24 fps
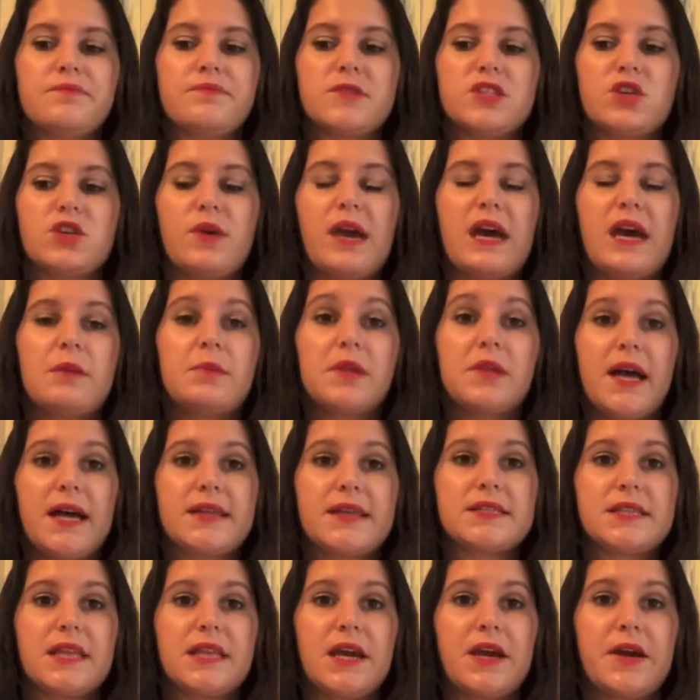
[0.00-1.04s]
So we had a
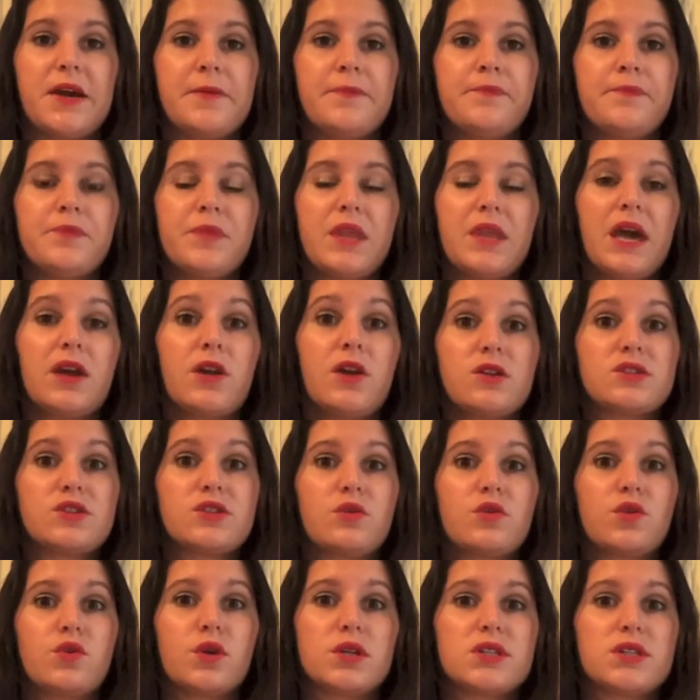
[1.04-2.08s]
blast there. And also
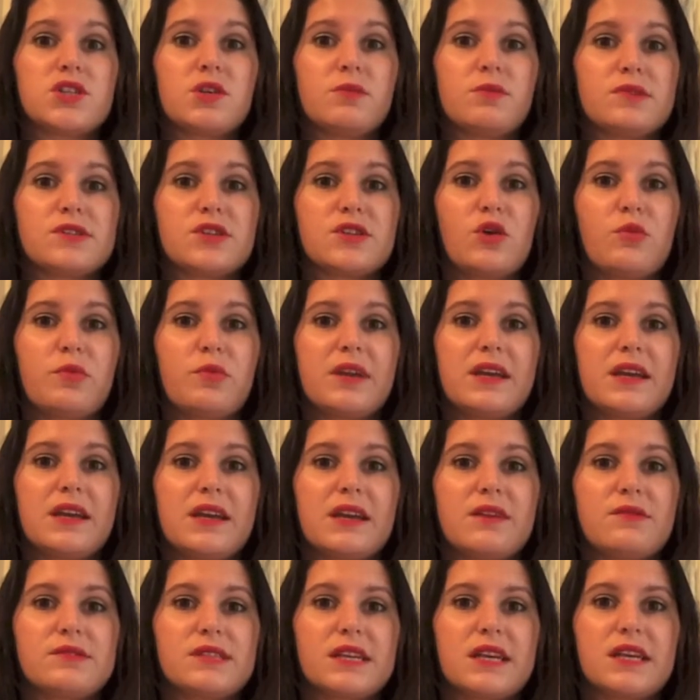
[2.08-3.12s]
Nordstrom was
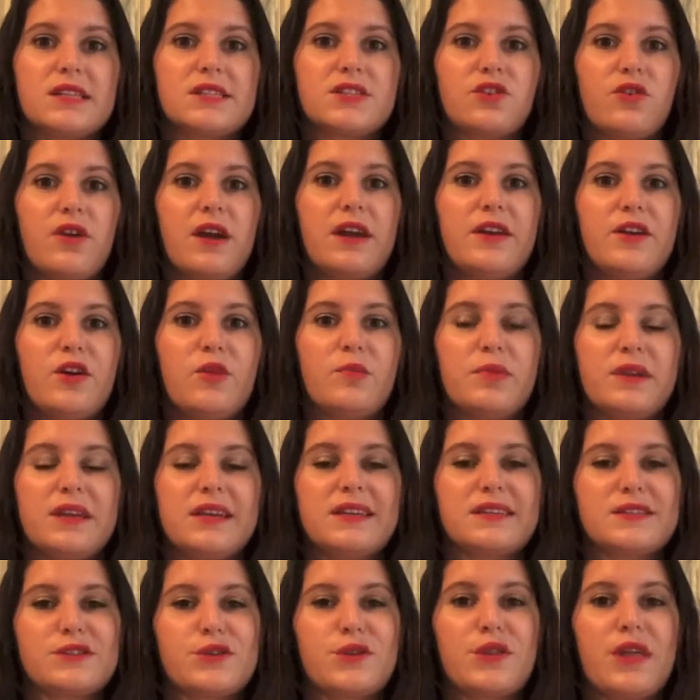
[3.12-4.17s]
opening. It was like its grand
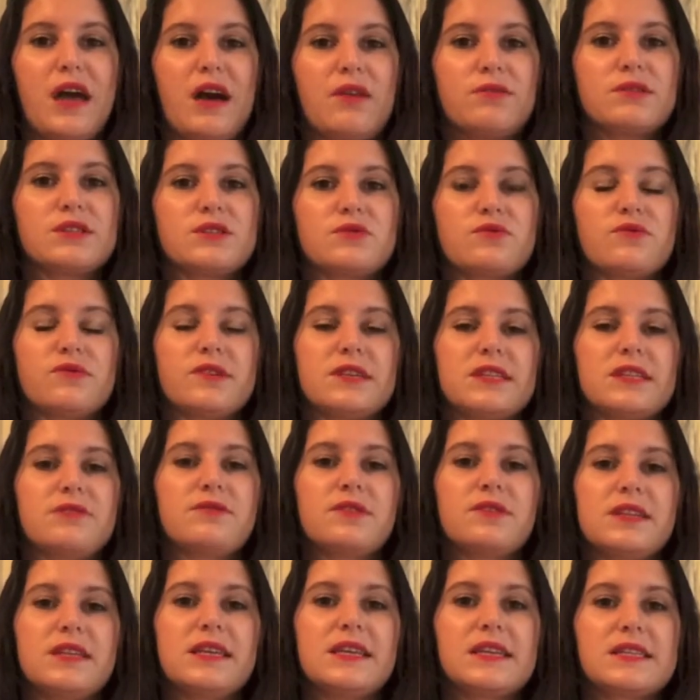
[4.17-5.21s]
opening, so that was really,
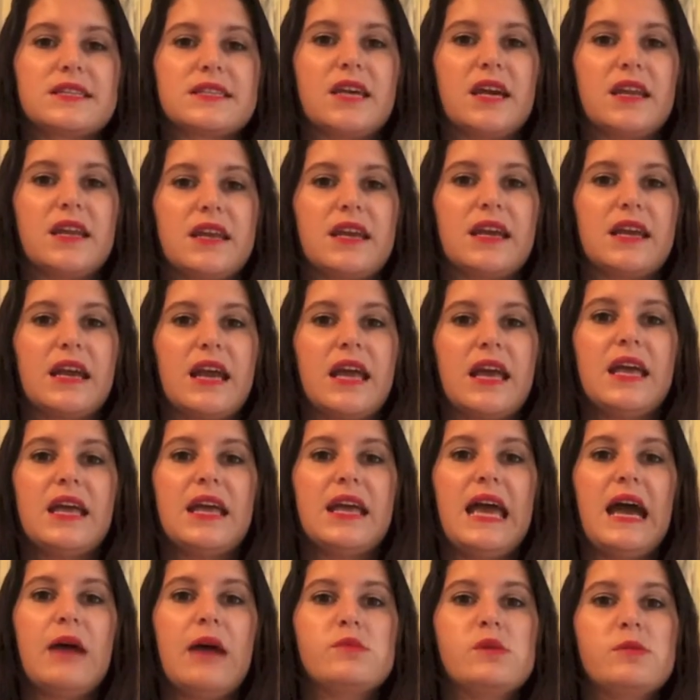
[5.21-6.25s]
really exciting.
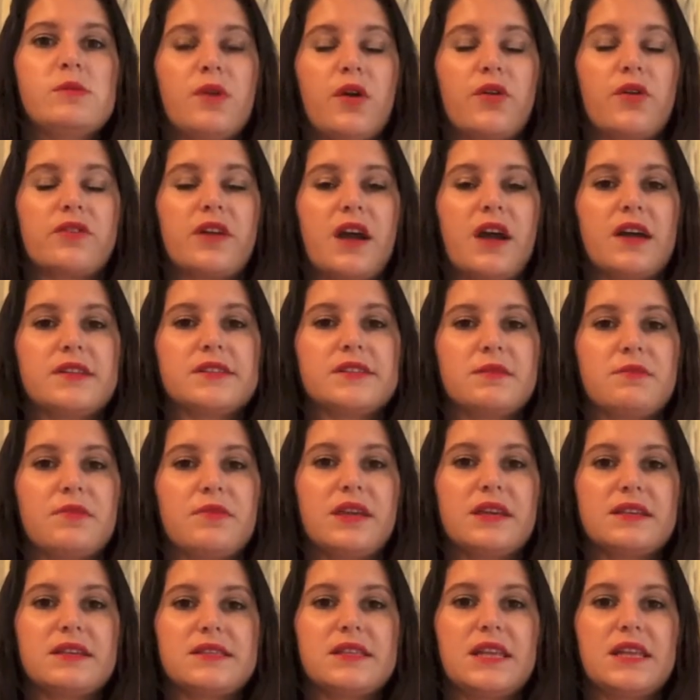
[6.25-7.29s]
And we both got some
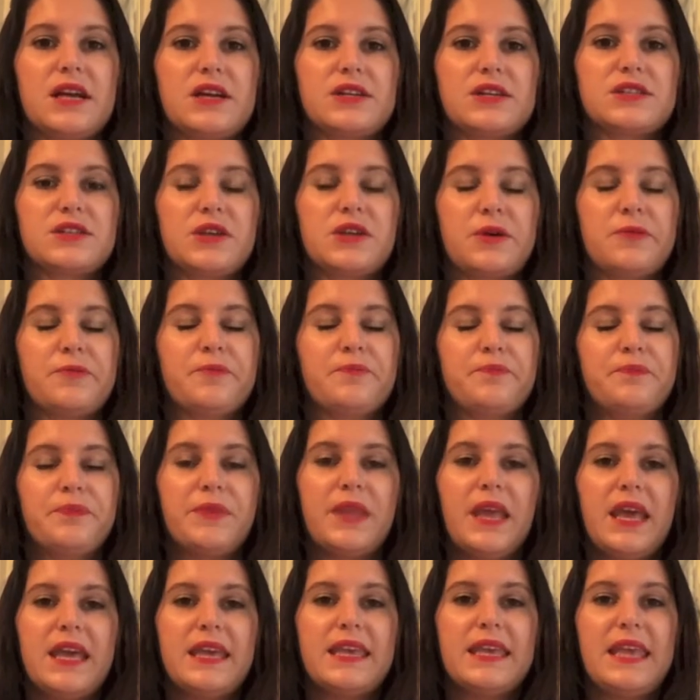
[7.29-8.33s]
things there, so
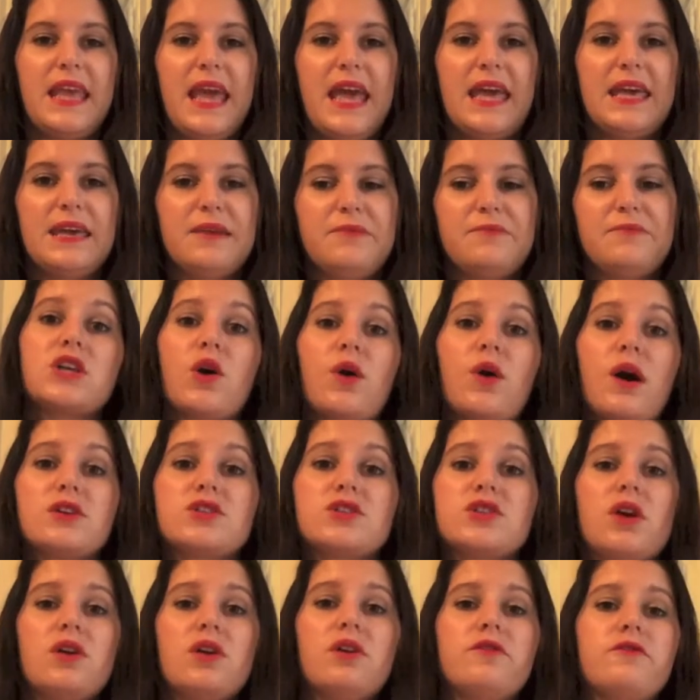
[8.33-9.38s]
yay! So I'll
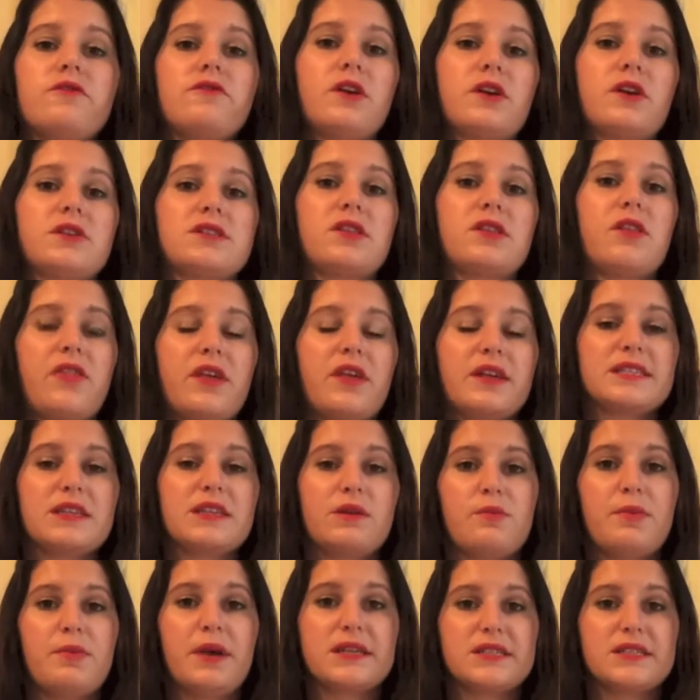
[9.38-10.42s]
show you first the things that
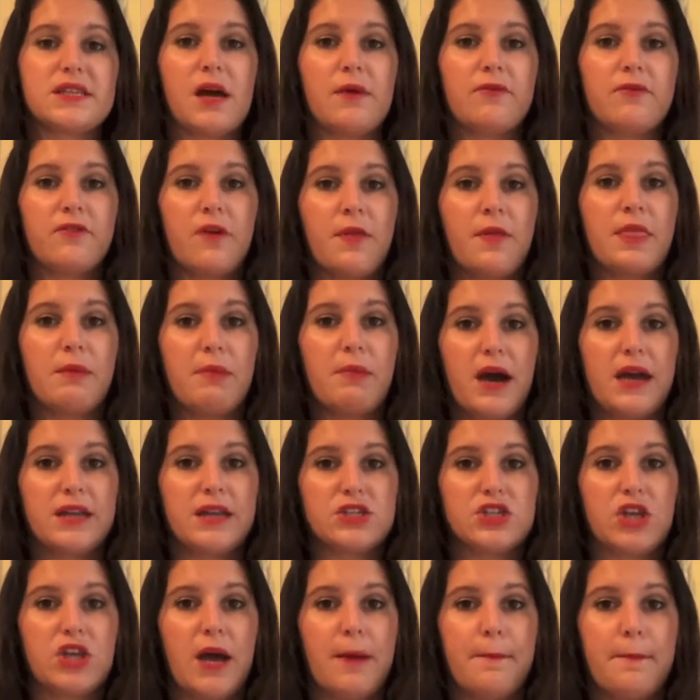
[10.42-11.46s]
we picked up from the Body
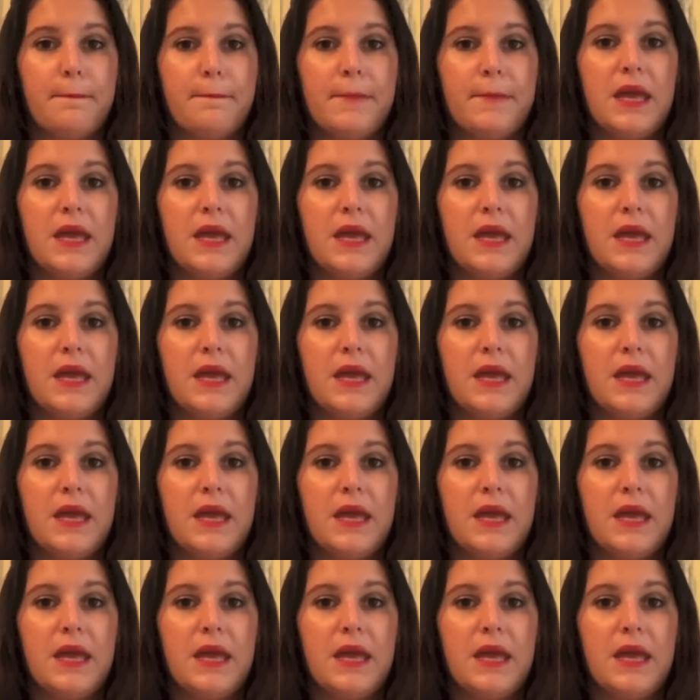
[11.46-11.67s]
Shop.